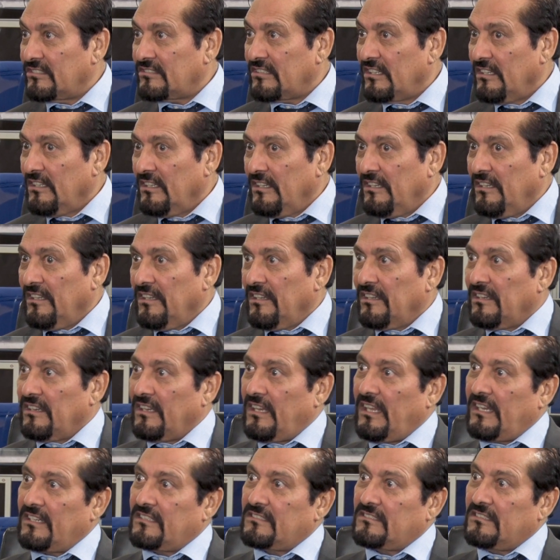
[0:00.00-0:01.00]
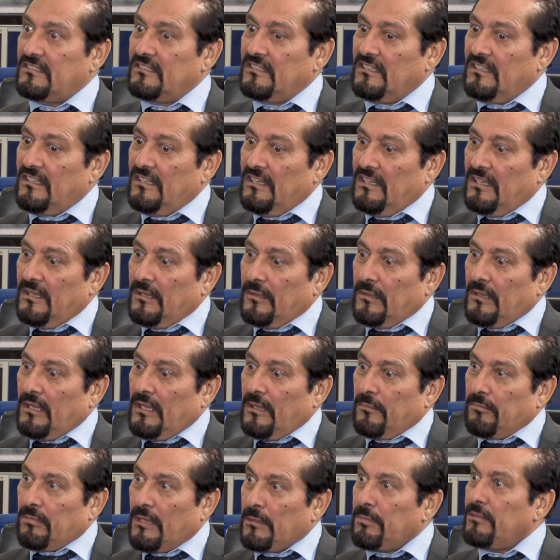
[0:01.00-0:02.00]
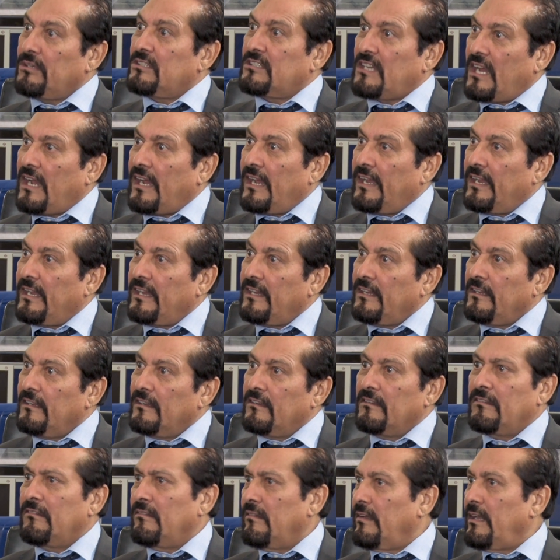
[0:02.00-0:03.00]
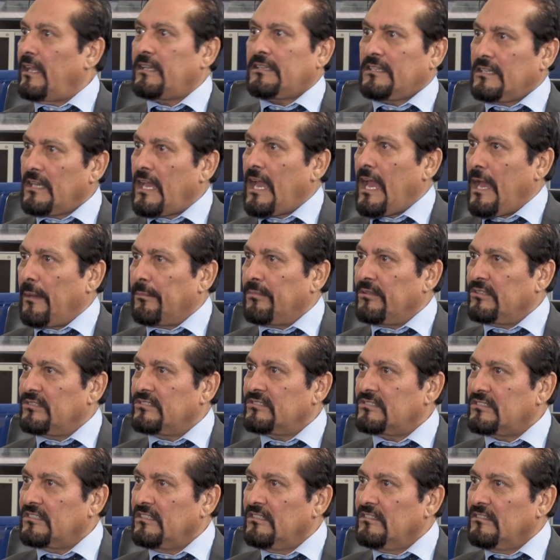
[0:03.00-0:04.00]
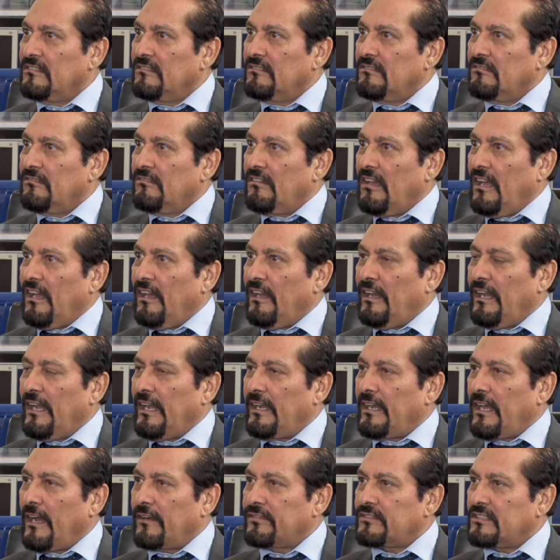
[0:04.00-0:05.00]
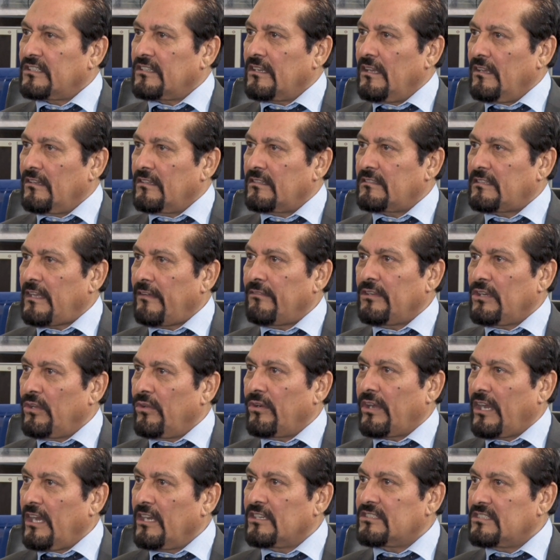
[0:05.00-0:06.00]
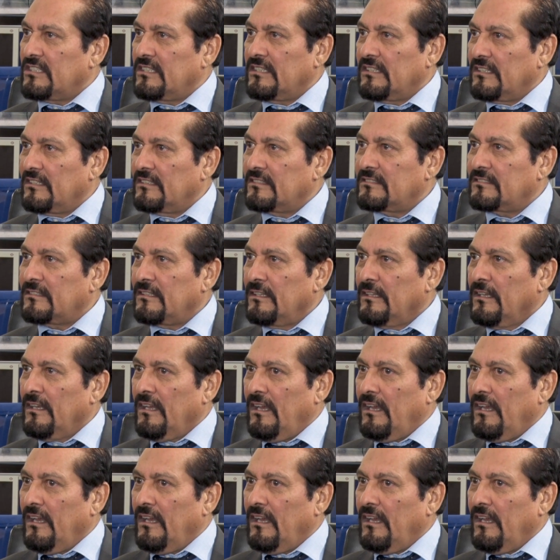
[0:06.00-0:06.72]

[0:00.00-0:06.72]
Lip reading: is that people die, nothing happens, and after 7 or 8 years,